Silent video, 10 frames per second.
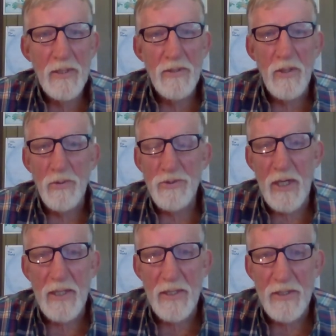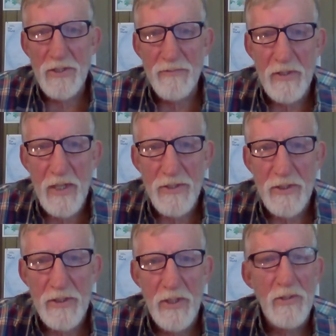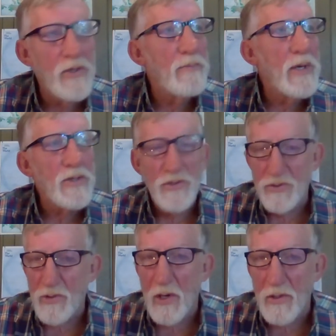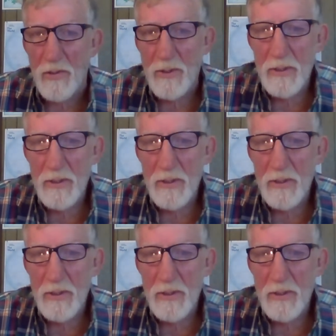The old saying is, if it doesn't kill you, it makes you stronger.